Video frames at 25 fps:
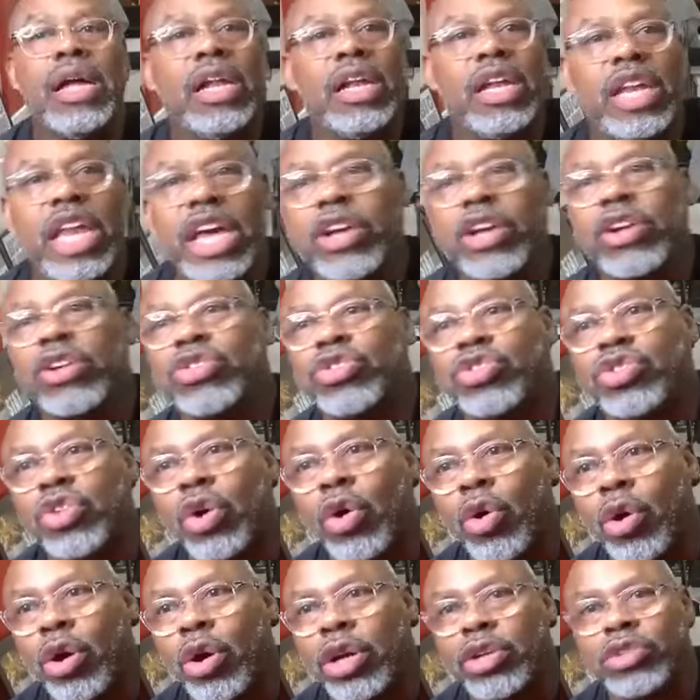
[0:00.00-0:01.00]
Liquor
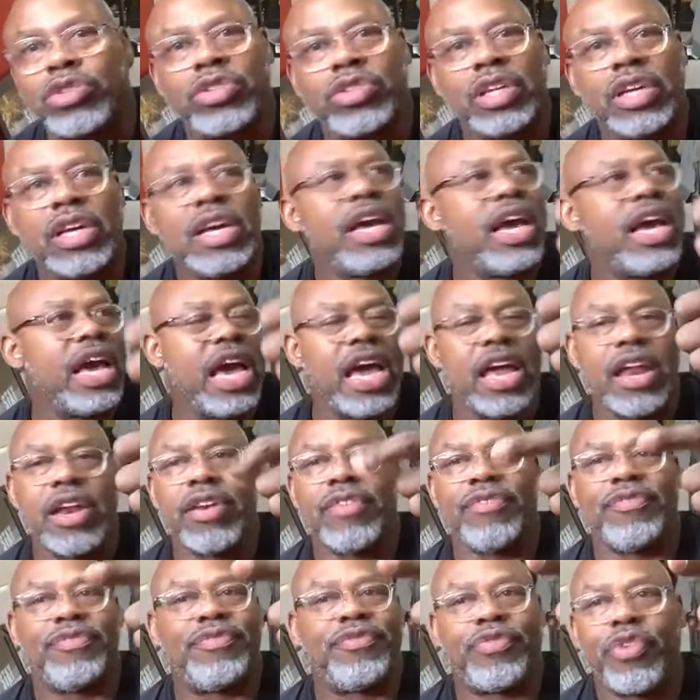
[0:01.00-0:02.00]
stores
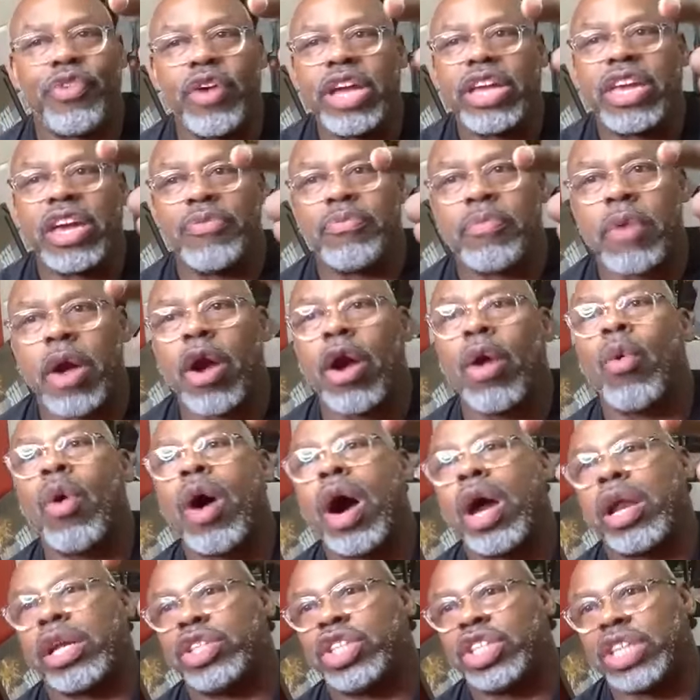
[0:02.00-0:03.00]
and freaking
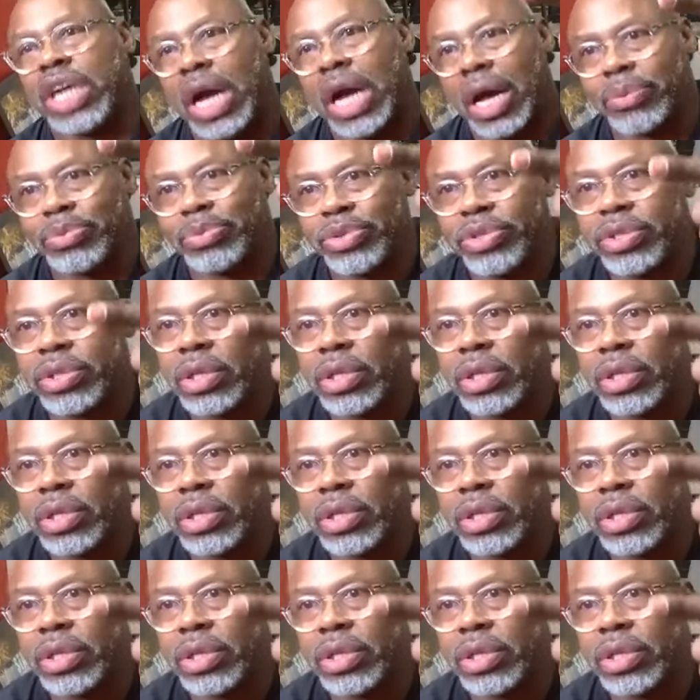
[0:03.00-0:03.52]
marijuana shops.